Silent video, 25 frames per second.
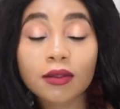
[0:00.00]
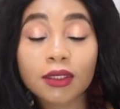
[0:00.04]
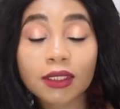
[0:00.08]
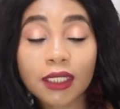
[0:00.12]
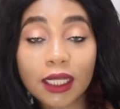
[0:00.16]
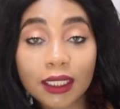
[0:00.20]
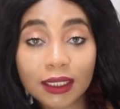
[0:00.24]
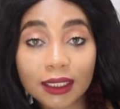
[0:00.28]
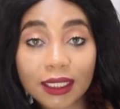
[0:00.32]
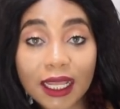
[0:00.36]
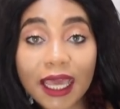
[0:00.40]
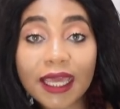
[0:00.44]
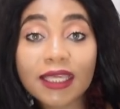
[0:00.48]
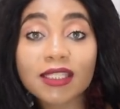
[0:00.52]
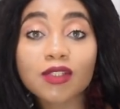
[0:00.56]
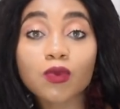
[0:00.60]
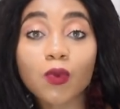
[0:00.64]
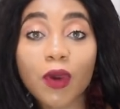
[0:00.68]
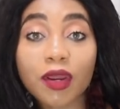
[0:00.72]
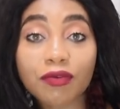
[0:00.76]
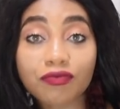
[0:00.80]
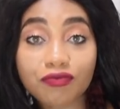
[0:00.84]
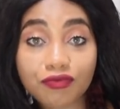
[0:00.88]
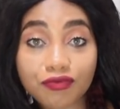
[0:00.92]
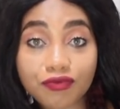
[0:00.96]
The legs
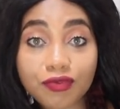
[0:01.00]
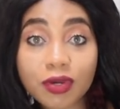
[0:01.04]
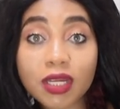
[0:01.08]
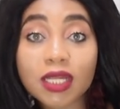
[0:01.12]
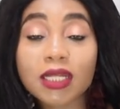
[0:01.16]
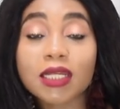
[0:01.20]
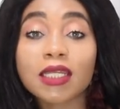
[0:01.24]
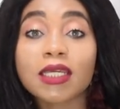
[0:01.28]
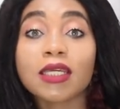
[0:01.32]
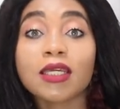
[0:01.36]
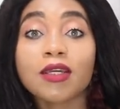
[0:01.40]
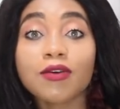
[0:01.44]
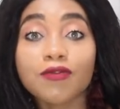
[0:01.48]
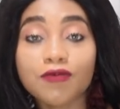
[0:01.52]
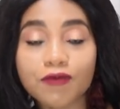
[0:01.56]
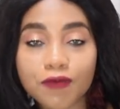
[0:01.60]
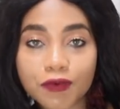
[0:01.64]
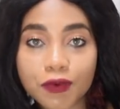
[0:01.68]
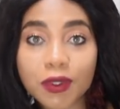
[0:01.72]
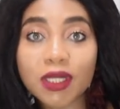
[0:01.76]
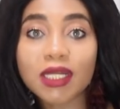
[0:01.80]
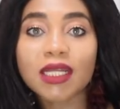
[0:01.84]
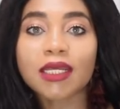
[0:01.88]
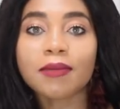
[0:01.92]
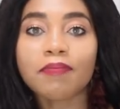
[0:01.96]
were really,
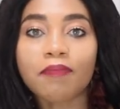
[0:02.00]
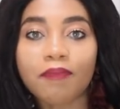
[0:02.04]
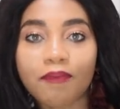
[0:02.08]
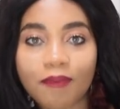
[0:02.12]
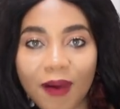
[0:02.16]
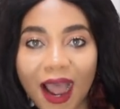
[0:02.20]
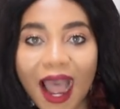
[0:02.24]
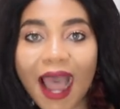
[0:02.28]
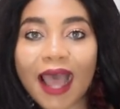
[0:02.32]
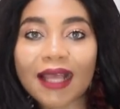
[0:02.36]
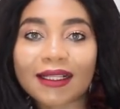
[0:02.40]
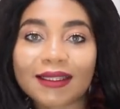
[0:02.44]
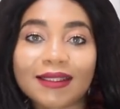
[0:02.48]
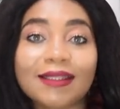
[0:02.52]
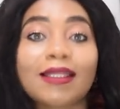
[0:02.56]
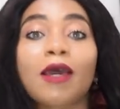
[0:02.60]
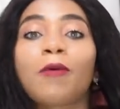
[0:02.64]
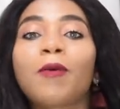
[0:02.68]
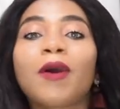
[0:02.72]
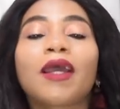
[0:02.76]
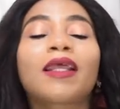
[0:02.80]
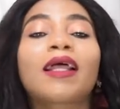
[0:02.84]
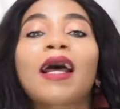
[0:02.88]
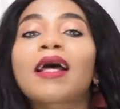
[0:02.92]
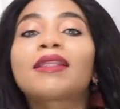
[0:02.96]
really bad.
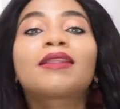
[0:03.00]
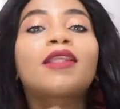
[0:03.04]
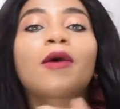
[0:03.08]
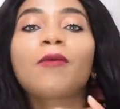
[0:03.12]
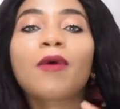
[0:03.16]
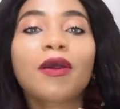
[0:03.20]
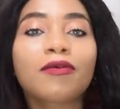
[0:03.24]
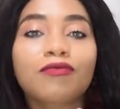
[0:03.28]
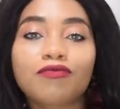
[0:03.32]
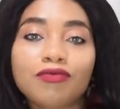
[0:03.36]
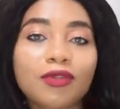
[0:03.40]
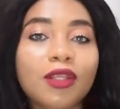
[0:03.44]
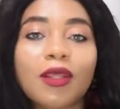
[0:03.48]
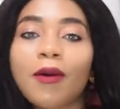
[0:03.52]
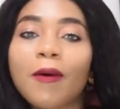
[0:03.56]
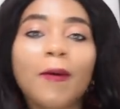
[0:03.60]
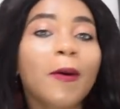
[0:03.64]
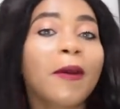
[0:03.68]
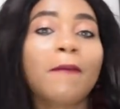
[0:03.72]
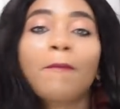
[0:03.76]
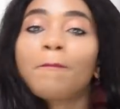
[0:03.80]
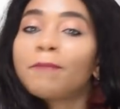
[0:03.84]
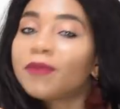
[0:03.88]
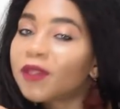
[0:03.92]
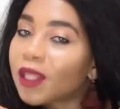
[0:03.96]
That's
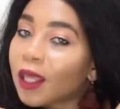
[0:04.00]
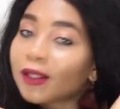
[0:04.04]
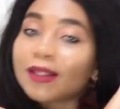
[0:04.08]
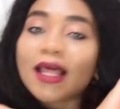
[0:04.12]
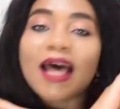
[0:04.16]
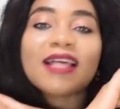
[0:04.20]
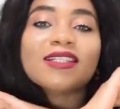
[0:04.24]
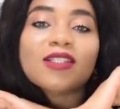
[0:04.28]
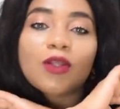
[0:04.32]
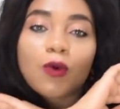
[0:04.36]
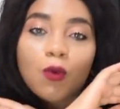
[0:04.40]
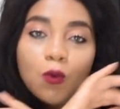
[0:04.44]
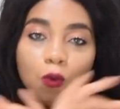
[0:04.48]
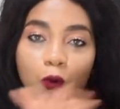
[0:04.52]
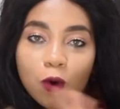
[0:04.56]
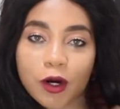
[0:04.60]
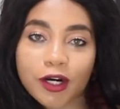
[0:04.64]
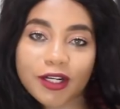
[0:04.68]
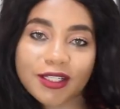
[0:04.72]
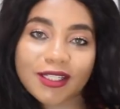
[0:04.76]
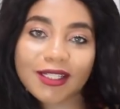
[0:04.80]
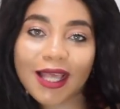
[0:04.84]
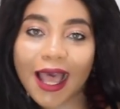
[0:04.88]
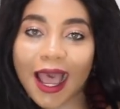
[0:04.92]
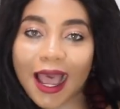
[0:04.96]
the
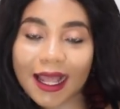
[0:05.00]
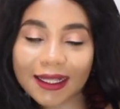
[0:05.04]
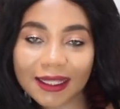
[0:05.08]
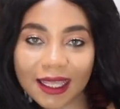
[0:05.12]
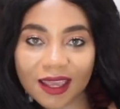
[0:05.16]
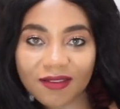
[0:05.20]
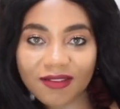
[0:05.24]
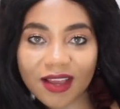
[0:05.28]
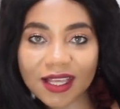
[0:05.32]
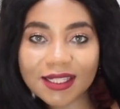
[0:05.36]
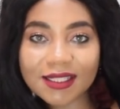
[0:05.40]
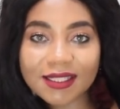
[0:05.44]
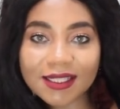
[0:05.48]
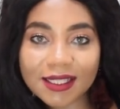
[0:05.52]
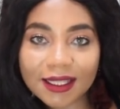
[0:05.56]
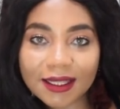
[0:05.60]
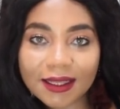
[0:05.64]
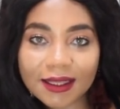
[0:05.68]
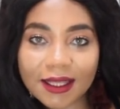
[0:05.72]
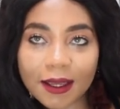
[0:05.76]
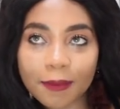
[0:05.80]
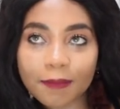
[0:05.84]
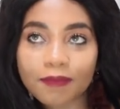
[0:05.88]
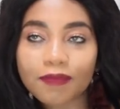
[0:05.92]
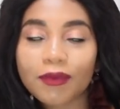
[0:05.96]
worst I had ever seen
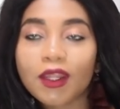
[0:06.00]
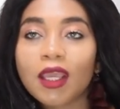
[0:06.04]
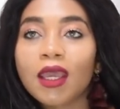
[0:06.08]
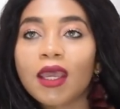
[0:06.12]
them.